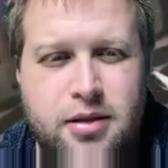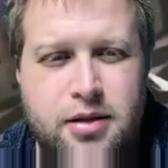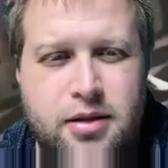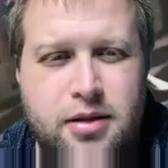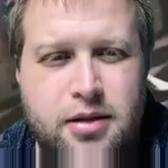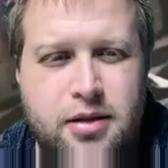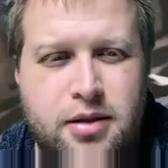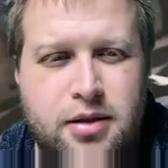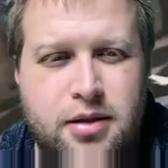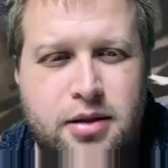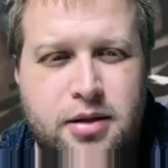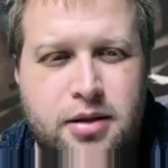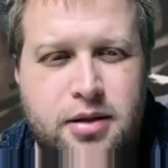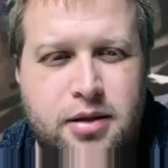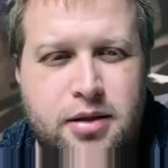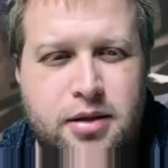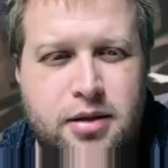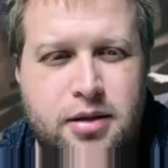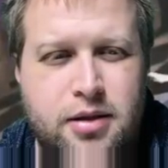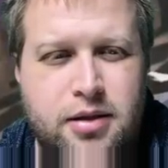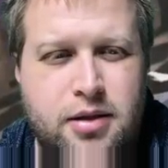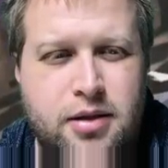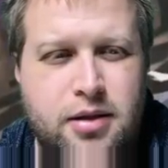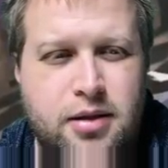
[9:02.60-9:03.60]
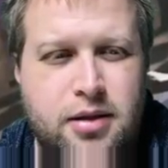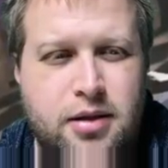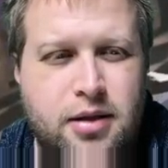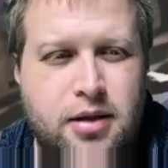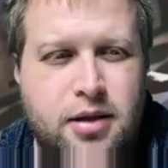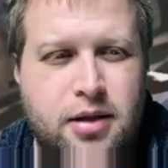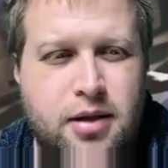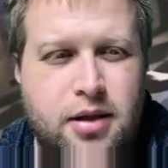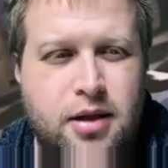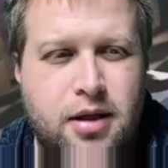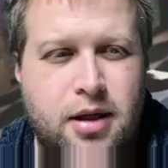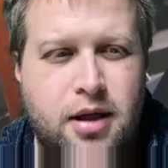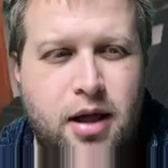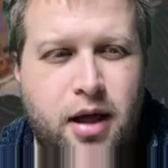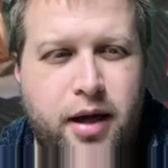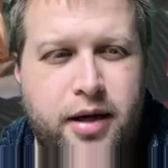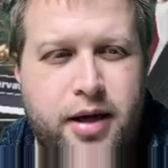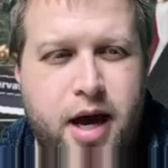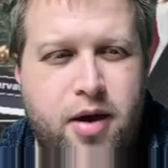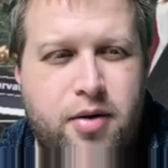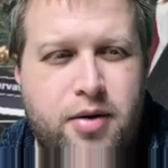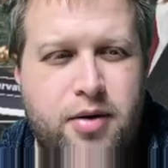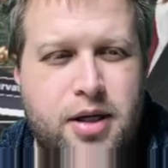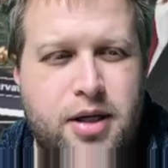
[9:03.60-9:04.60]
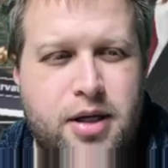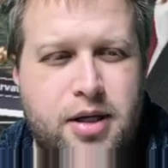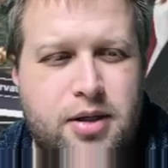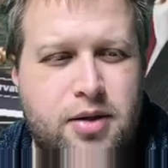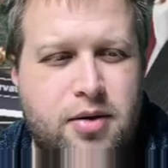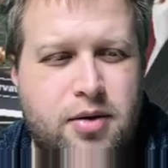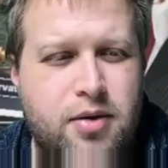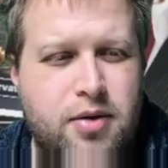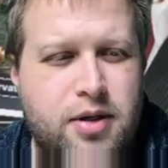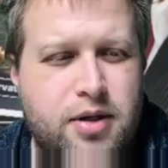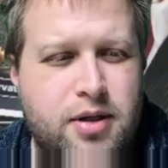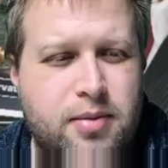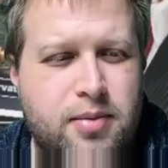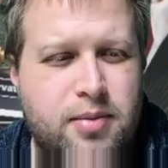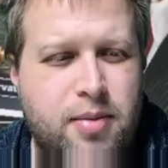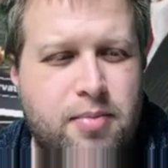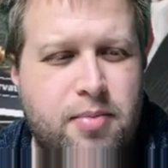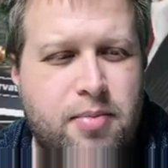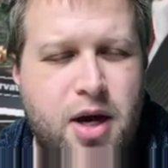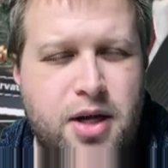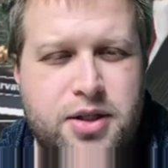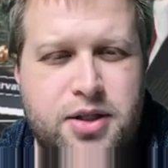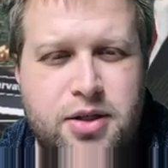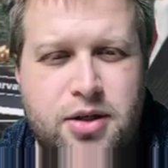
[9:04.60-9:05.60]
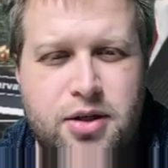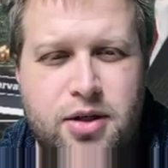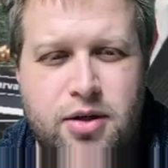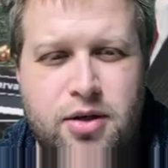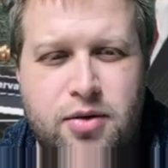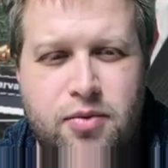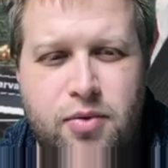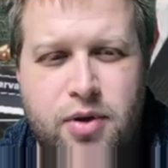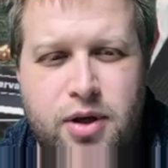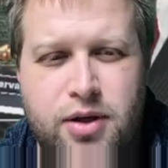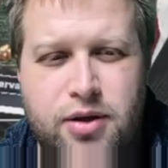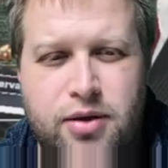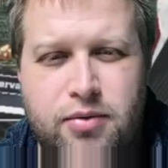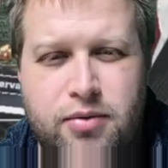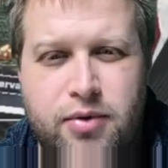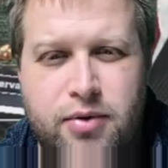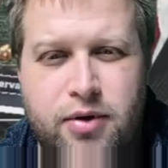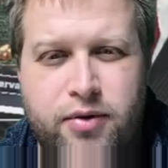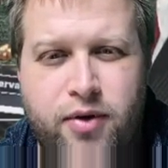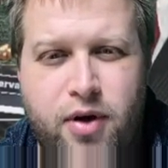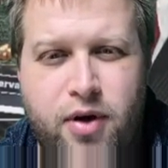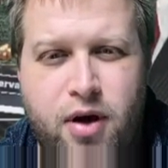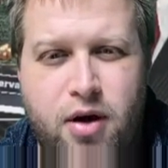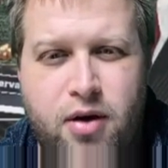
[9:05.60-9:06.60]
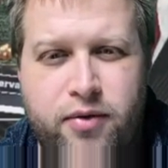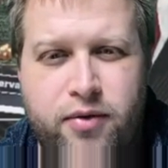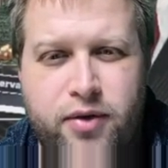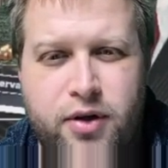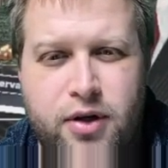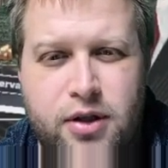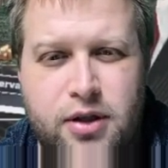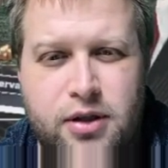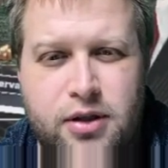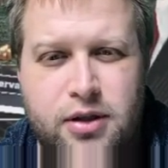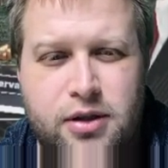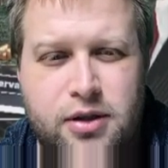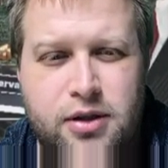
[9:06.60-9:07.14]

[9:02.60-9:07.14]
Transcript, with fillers: And now it is going to be Mustard with the revolver